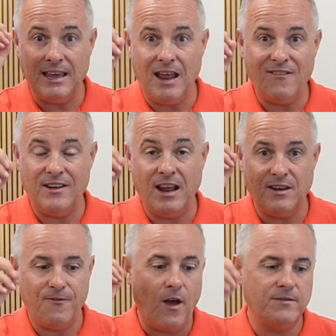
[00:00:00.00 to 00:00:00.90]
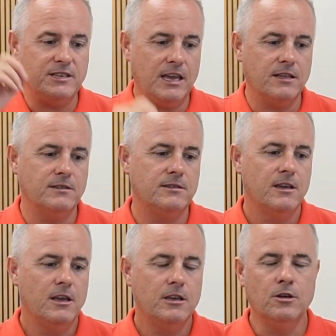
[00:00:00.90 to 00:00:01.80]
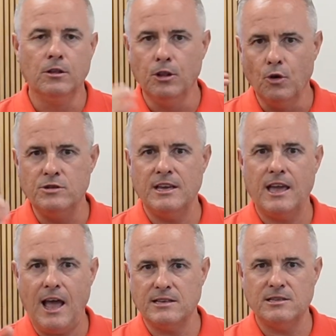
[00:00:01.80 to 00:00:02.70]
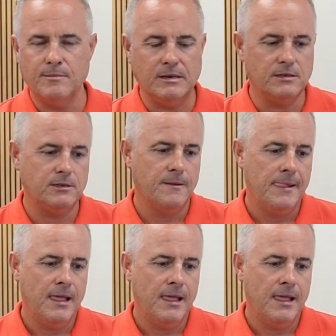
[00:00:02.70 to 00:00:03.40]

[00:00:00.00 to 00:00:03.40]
enough in under 5 seconds, you're losing customers."